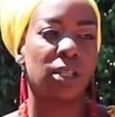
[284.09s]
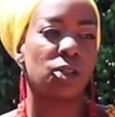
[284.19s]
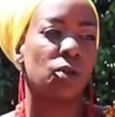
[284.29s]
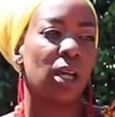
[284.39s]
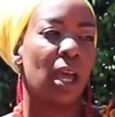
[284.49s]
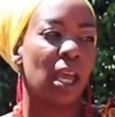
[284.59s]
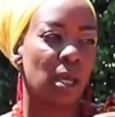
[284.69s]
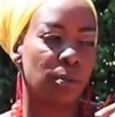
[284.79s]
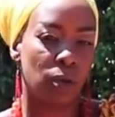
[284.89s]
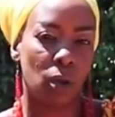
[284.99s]
And so they're
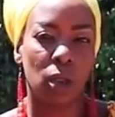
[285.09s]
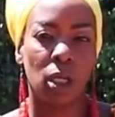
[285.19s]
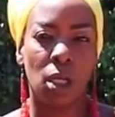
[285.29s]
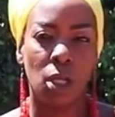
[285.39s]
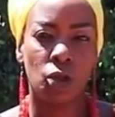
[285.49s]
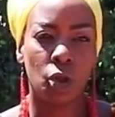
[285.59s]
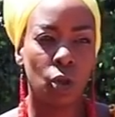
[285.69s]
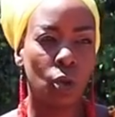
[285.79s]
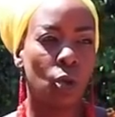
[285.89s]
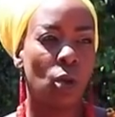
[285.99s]
able
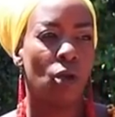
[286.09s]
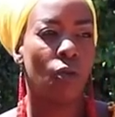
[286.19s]
to